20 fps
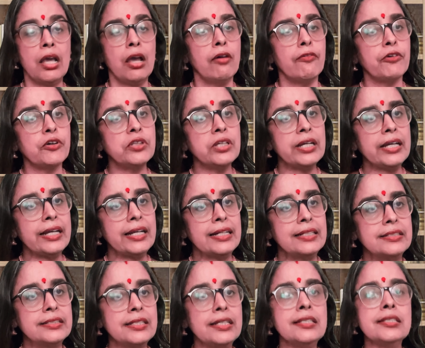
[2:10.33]
for the
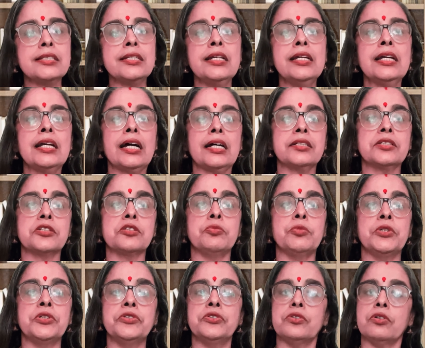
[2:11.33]
existing
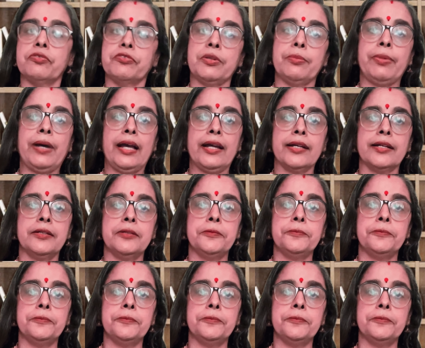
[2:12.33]
customers of the bank.